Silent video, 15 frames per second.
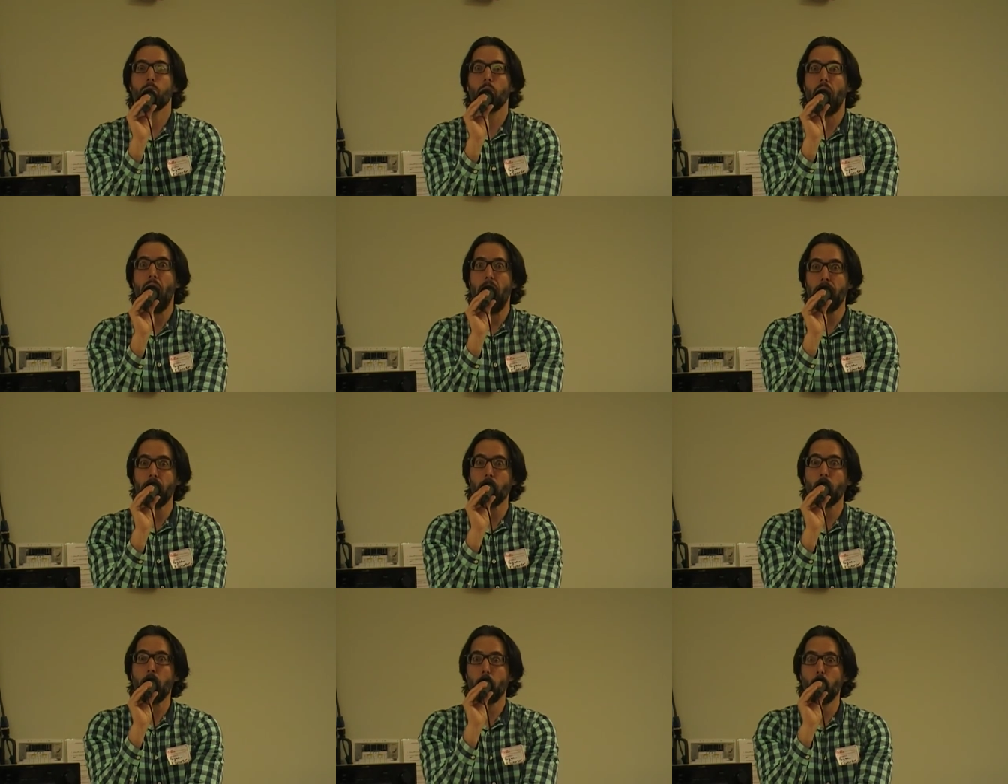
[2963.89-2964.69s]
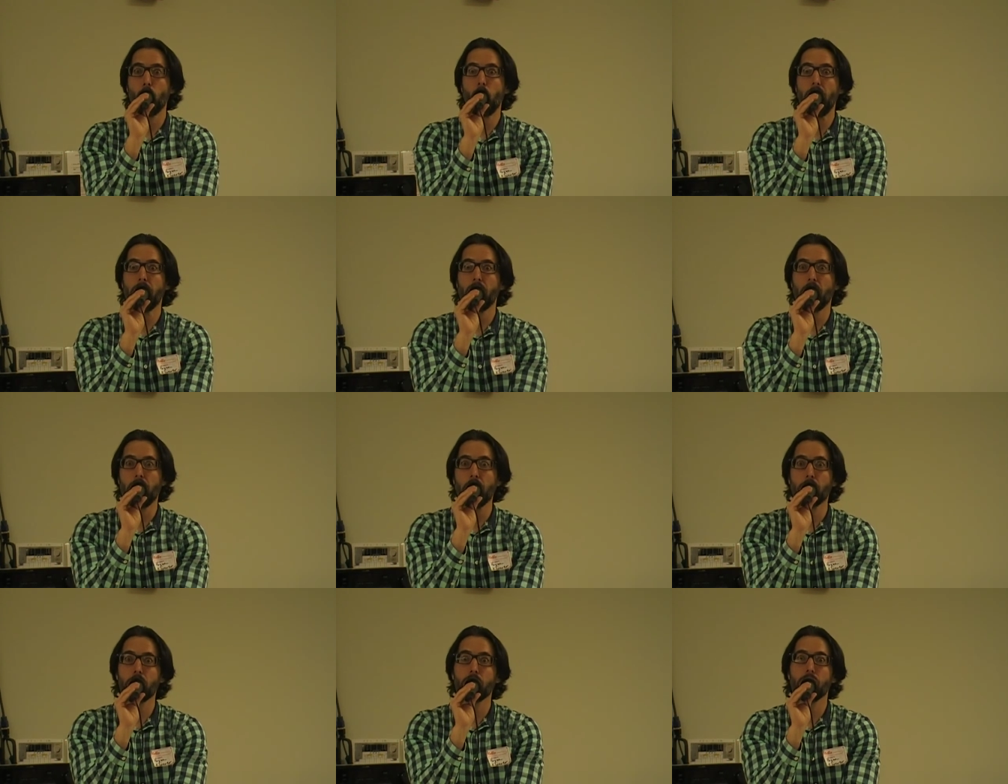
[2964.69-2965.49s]
Adding re new
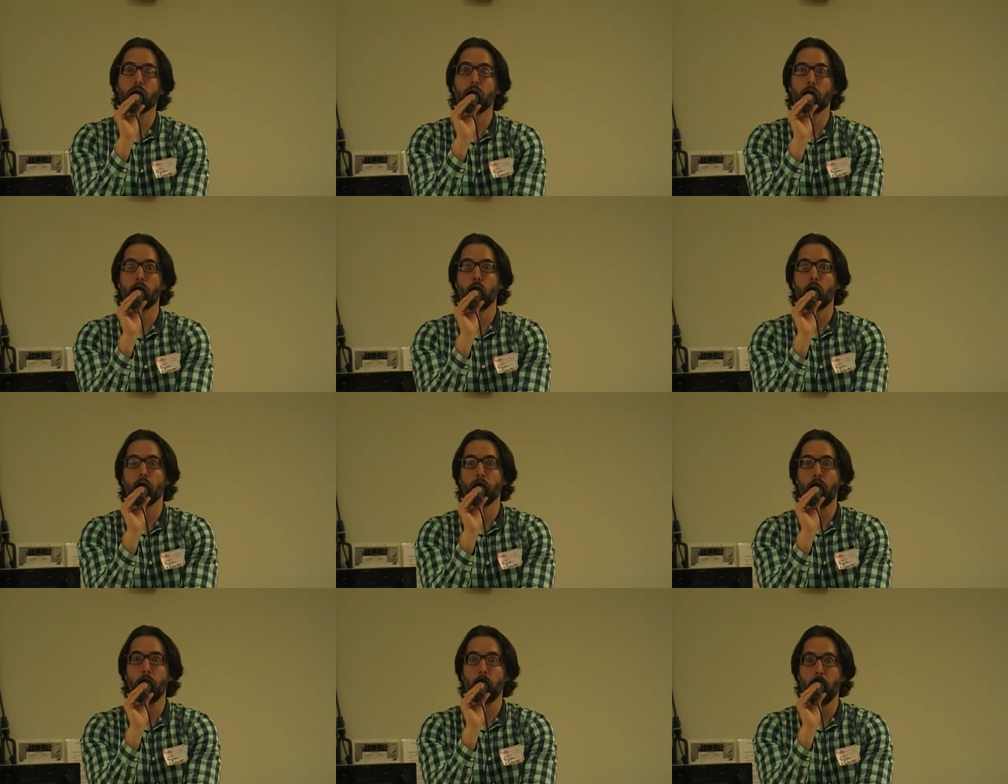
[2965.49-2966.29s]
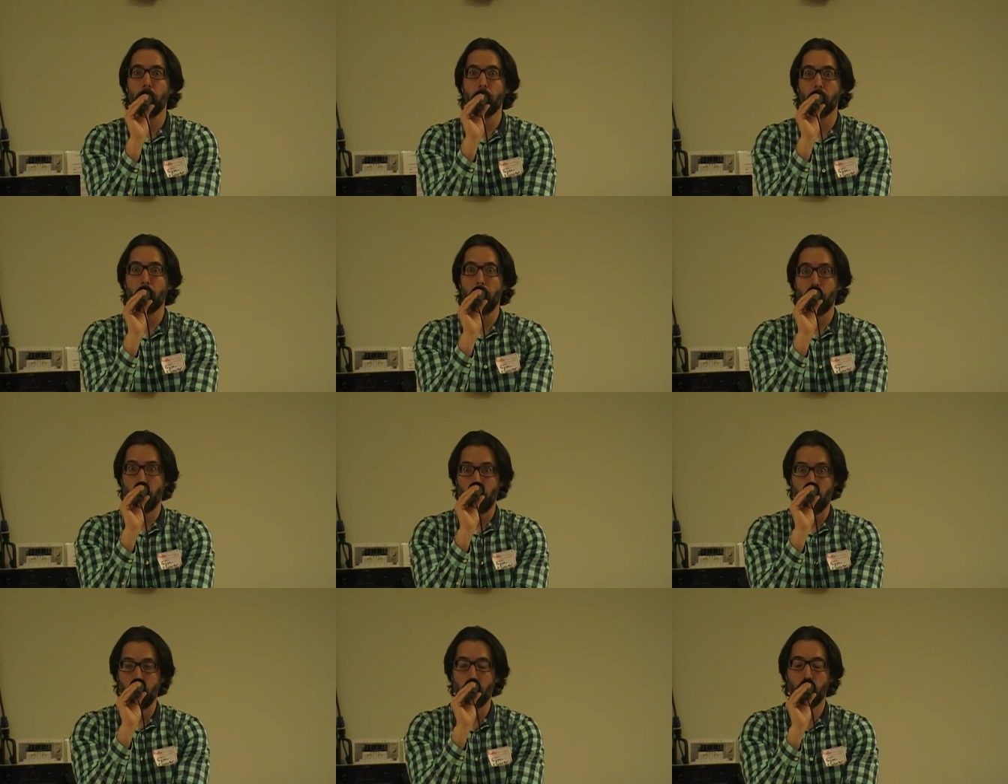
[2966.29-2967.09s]
regulations to the Code of, Federal,
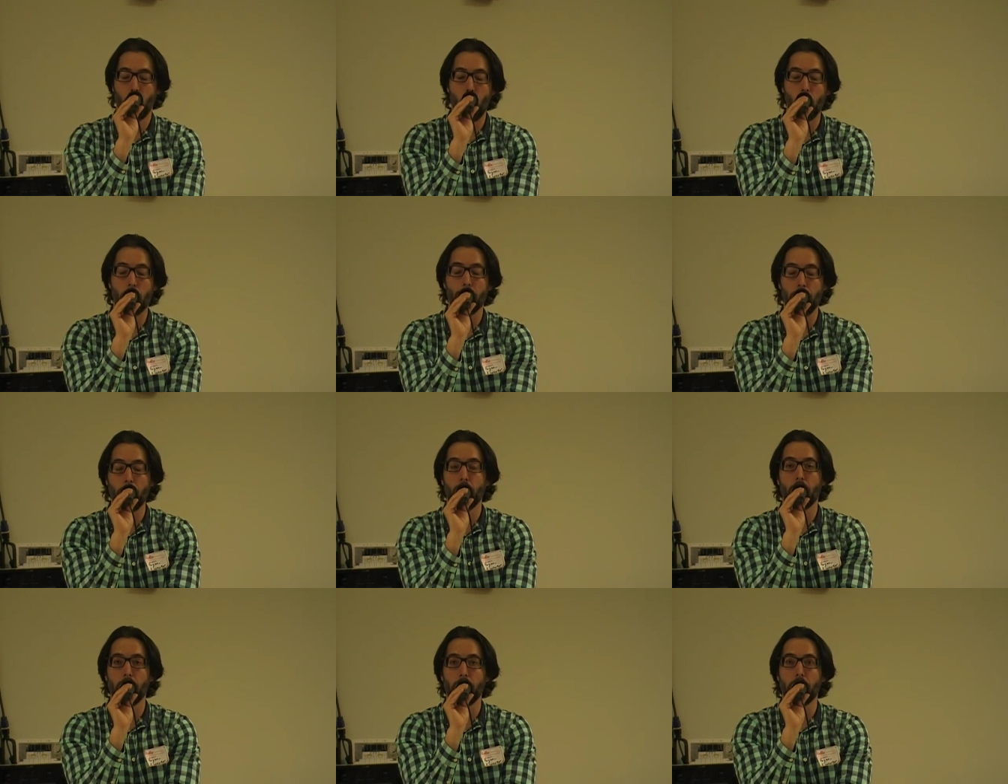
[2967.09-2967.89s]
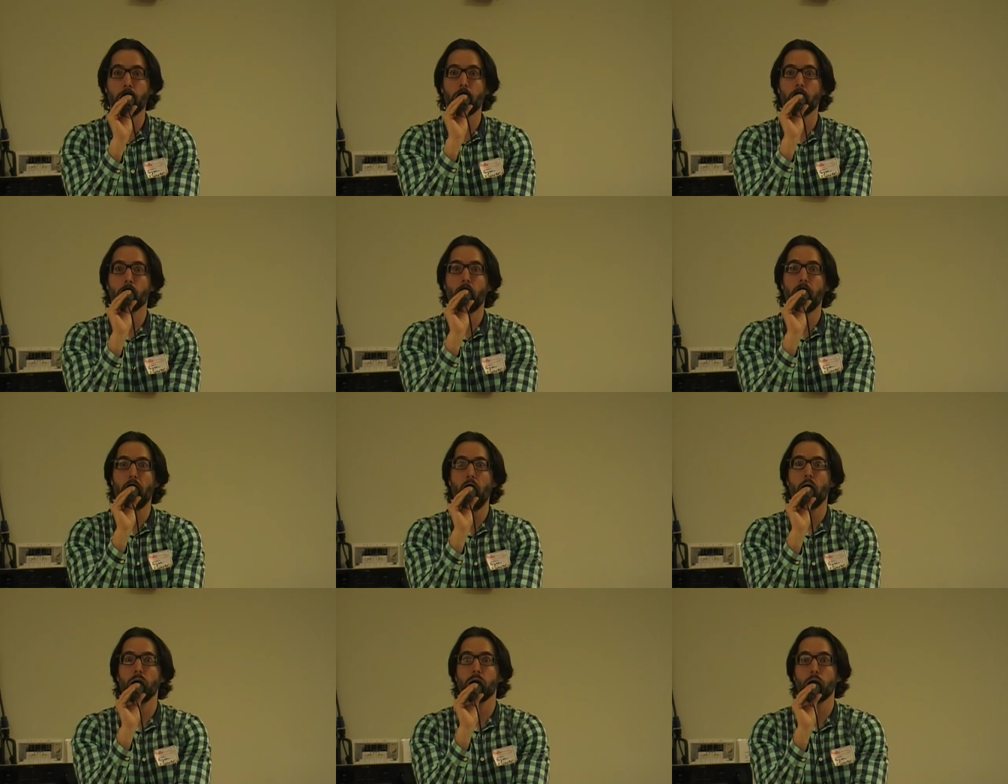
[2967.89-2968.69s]
Code of Federal Regulations right
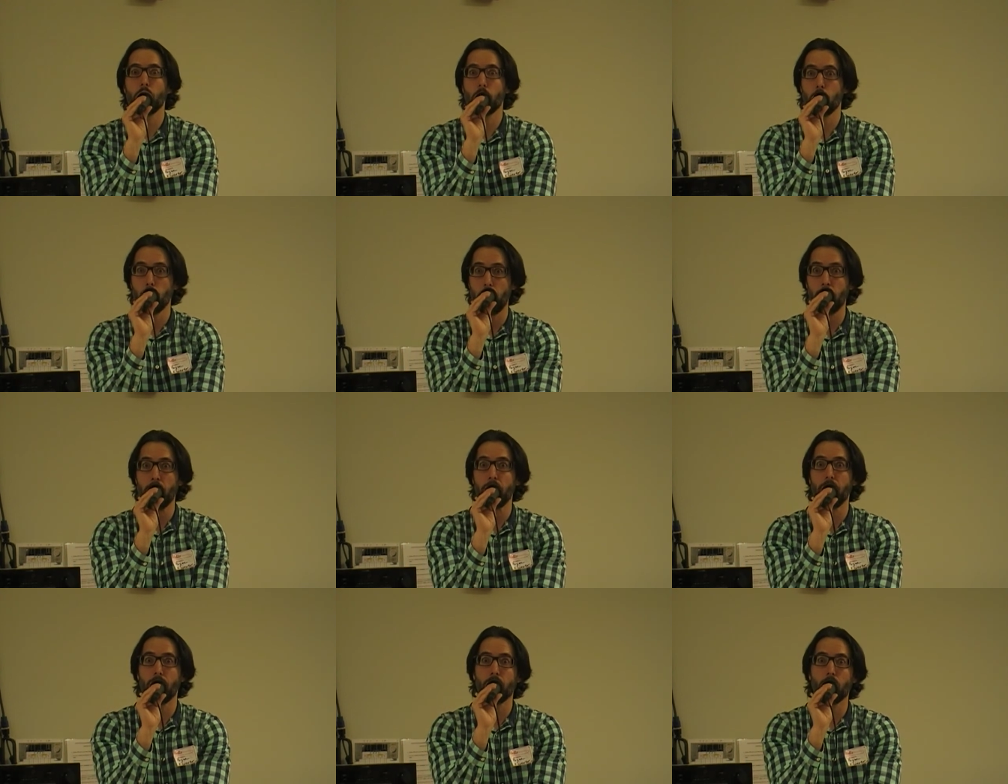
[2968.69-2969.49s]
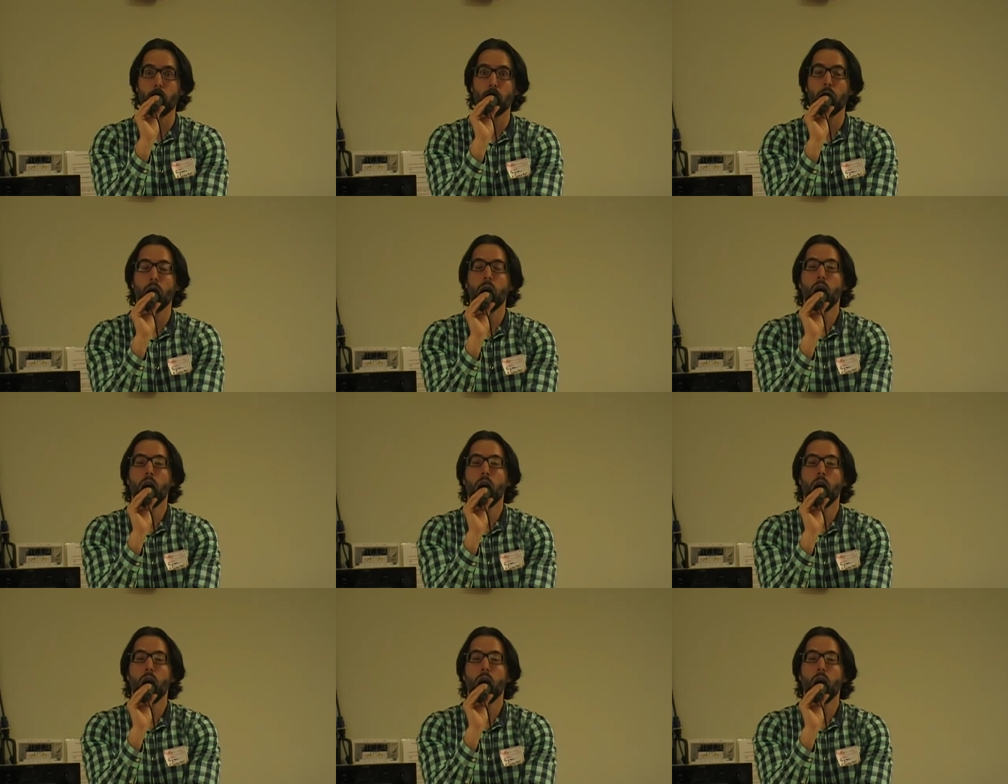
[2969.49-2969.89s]
now is extremely difficult.